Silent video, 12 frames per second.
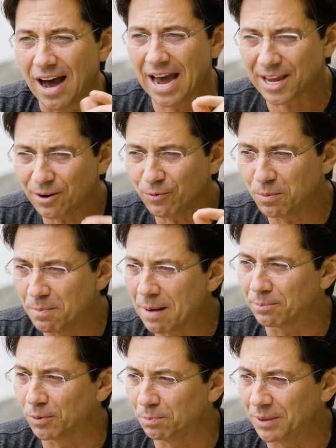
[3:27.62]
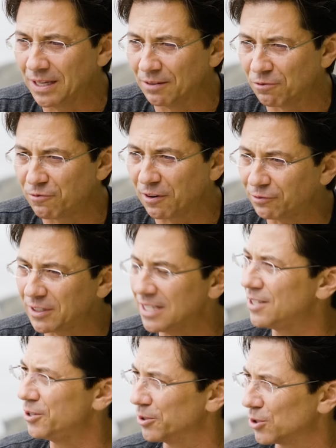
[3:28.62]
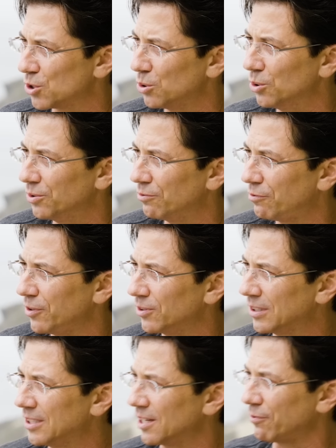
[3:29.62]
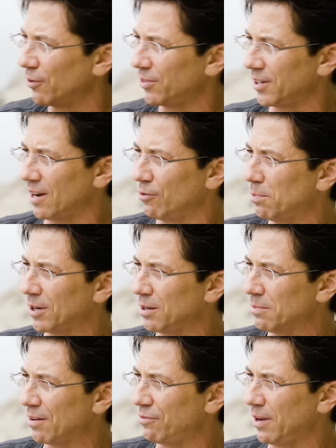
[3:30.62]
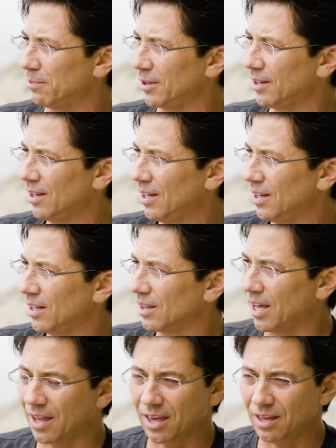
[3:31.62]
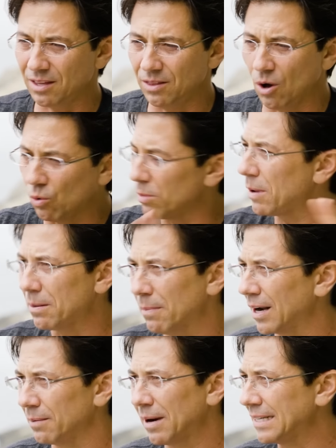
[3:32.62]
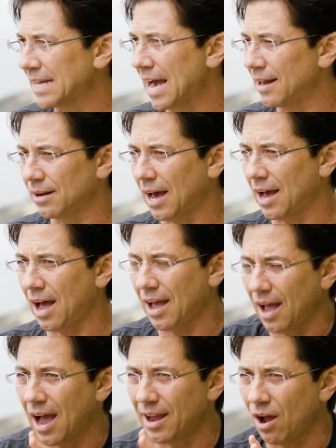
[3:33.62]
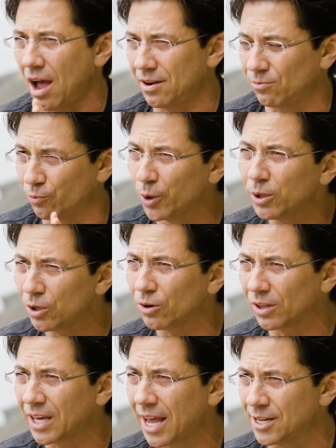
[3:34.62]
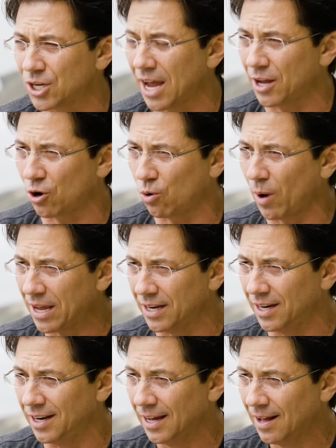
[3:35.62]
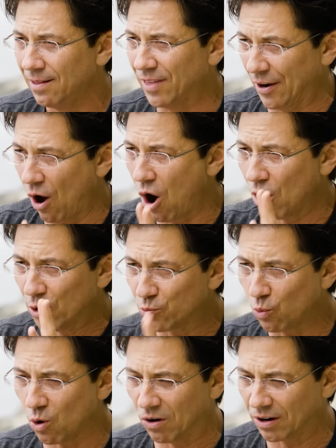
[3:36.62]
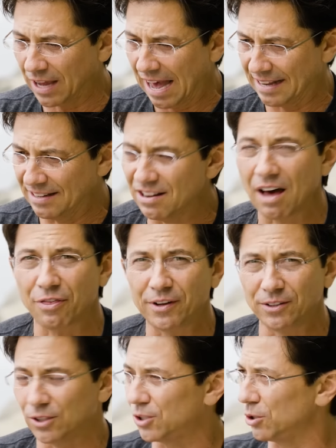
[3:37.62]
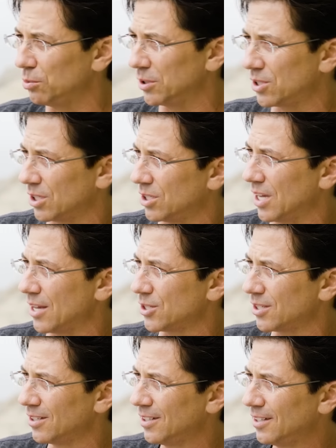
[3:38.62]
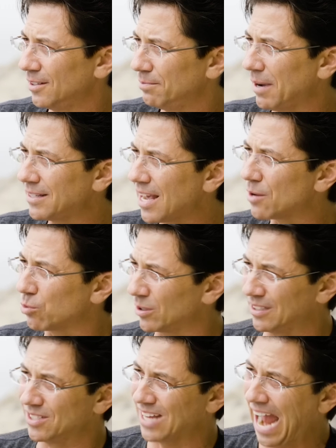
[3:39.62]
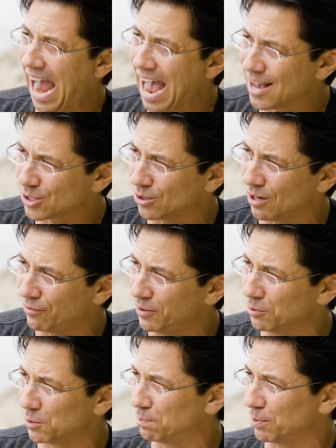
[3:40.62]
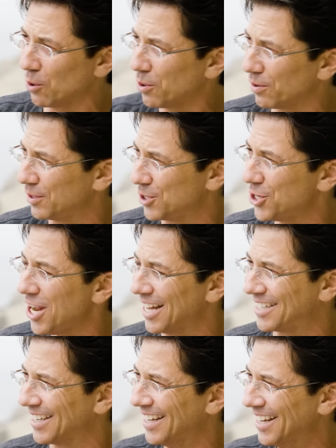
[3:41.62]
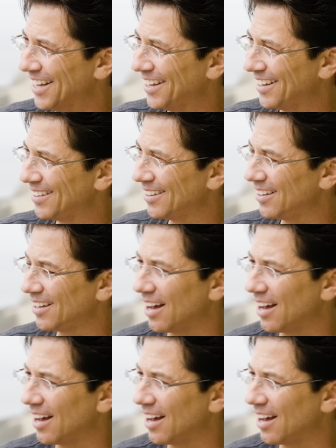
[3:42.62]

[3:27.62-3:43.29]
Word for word: I can remember being fifteen years old and feeling different than everybody in my family. Mm-hmm. Like no one made money. My dad, I, I, I, at a really early age, I equated that hard work had nothing to do with success. Mm. My dad worked his ass off and he was broker than shit. What did dad do?